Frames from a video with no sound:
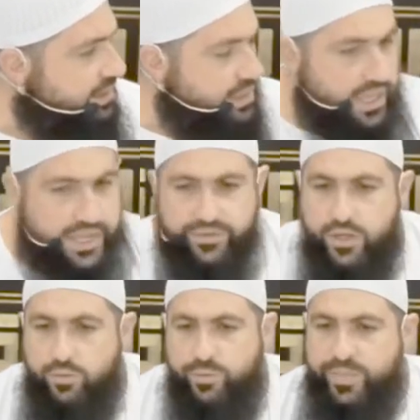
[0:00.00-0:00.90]
Every
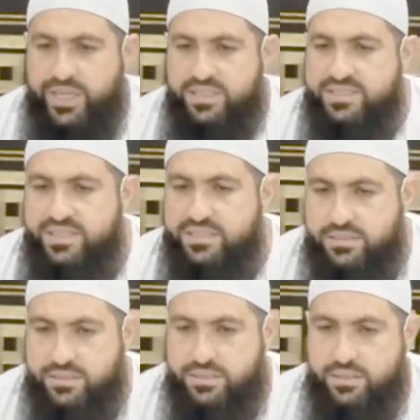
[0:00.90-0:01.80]
human being
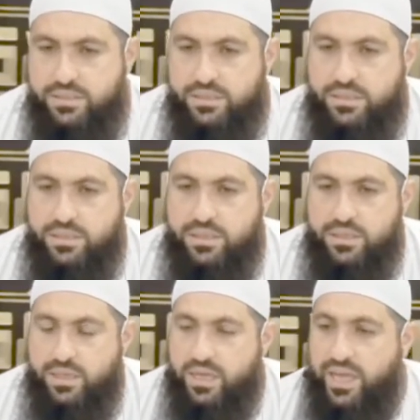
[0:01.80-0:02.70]
sins.
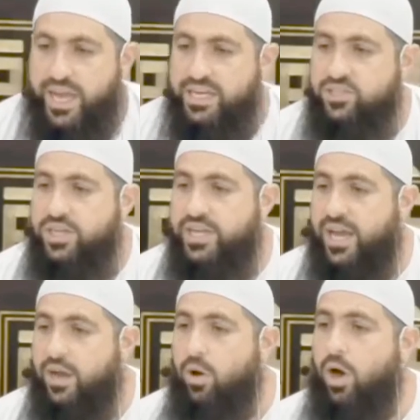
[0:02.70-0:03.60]
Actually,
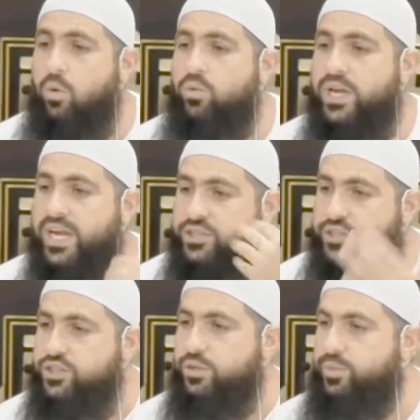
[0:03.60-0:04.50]
our whole
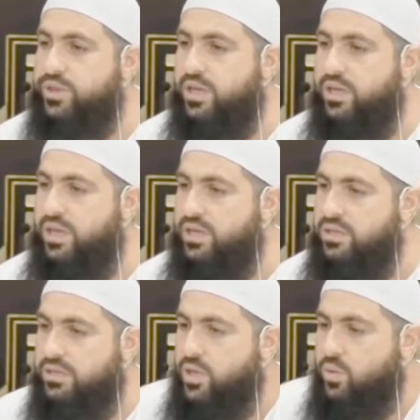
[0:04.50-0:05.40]
relationship with Allah,
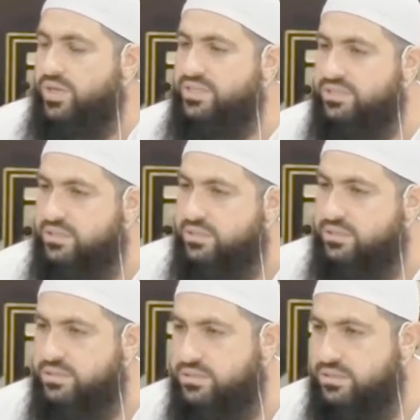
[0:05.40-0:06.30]
what is it?
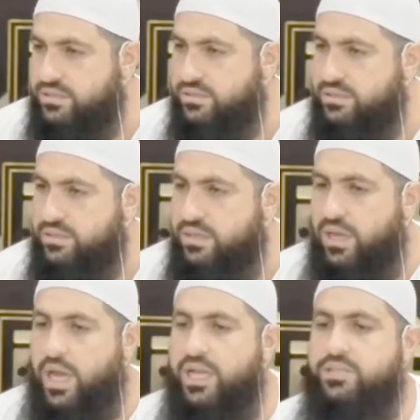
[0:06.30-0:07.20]

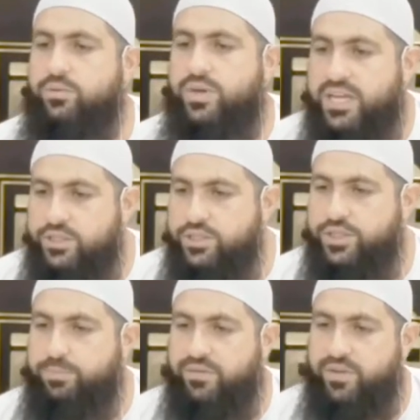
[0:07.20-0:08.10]
It's a
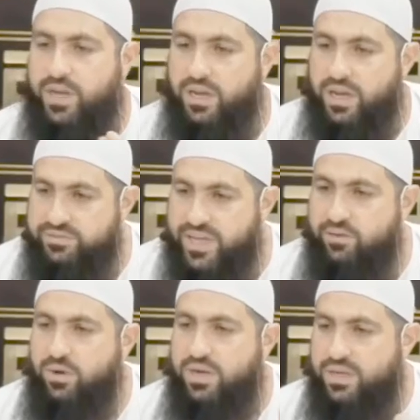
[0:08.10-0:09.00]
relationship of, Ya Allah, I've done
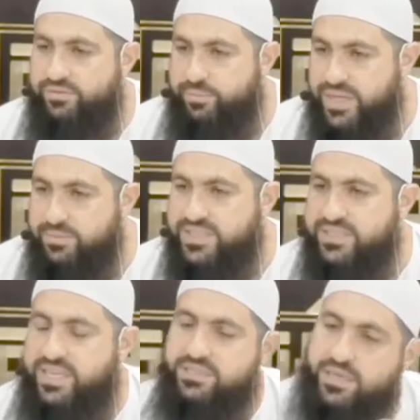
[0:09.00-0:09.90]
wrong, I've made
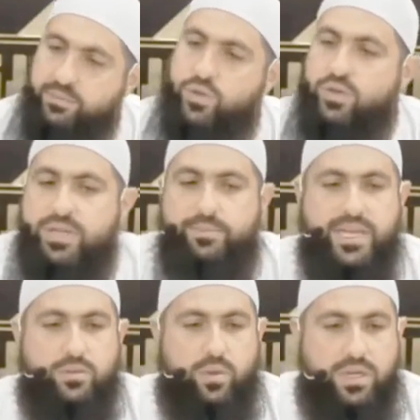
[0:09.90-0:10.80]
mistakes, and I'm turning
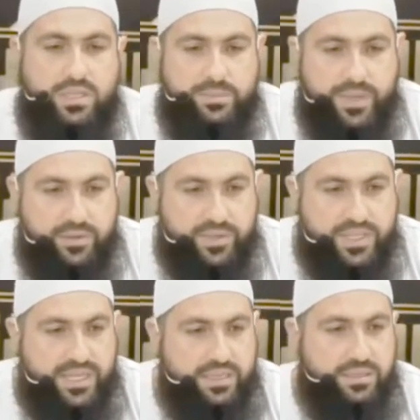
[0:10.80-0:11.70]
back to Allah subhanahu wa
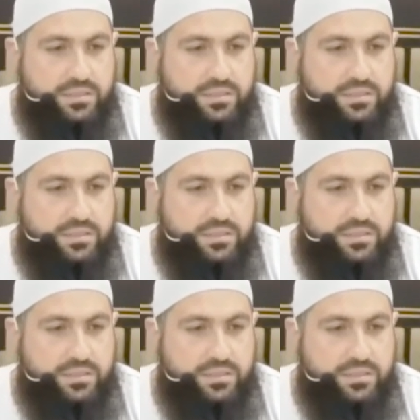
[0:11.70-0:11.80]
ta'ala.